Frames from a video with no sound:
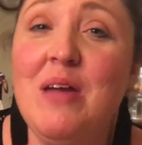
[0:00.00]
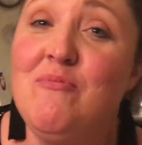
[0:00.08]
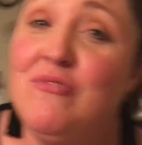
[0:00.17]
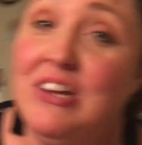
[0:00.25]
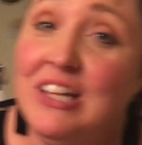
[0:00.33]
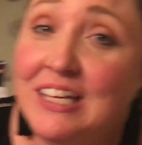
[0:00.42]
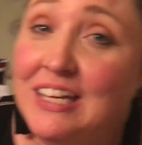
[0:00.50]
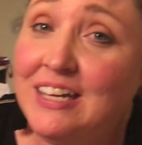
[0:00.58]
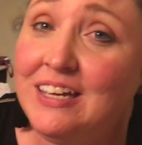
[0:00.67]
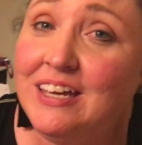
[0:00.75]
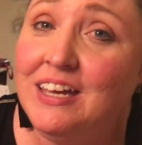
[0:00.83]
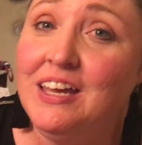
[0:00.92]
I'm really
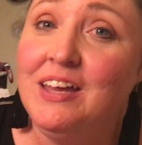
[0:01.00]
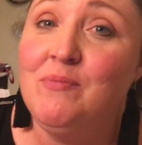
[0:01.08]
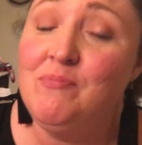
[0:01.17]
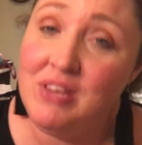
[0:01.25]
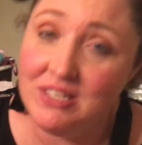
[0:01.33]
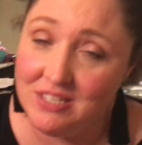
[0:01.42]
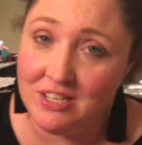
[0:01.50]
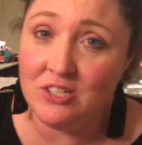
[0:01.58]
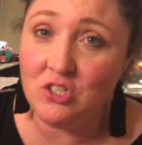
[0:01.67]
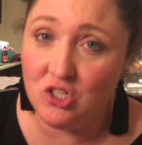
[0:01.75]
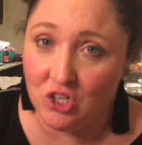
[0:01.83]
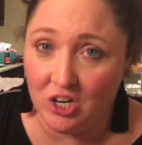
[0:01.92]

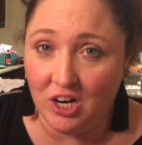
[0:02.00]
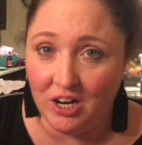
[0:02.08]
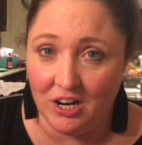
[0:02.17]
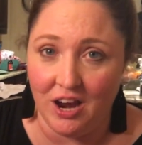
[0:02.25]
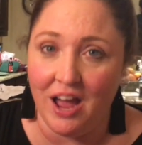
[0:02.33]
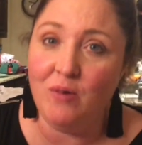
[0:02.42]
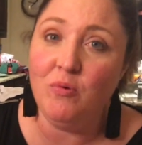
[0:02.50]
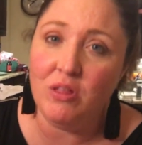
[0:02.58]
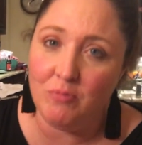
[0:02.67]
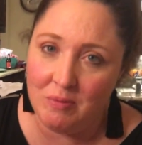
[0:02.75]
missing sugar, I will